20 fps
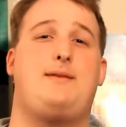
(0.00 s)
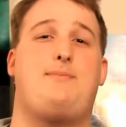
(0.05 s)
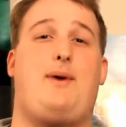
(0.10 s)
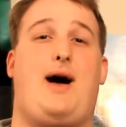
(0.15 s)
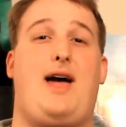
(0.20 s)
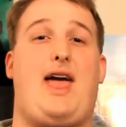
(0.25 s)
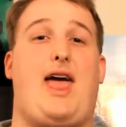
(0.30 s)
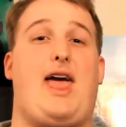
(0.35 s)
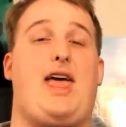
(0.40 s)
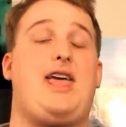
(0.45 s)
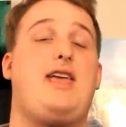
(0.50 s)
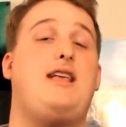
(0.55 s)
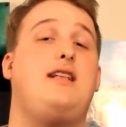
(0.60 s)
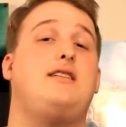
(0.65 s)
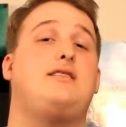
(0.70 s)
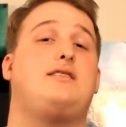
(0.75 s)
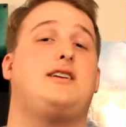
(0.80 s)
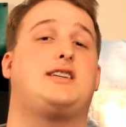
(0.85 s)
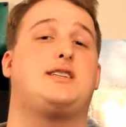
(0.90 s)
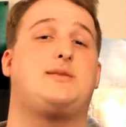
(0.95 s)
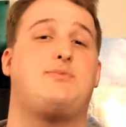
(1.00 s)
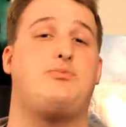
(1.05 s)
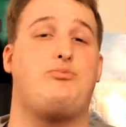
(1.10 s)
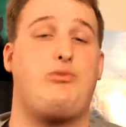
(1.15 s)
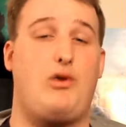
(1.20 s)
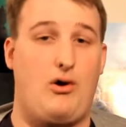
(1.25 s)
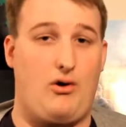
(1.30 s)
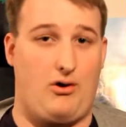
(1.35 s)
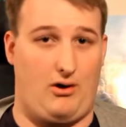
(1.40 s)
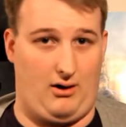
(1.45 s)
by an English
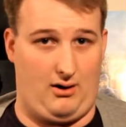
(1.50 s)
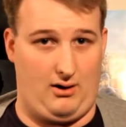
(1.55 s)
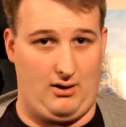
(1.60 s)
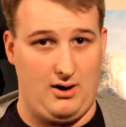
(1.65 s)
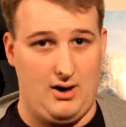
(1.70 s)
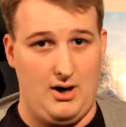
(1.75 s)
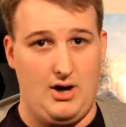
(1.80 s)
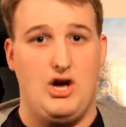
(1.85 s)
explorer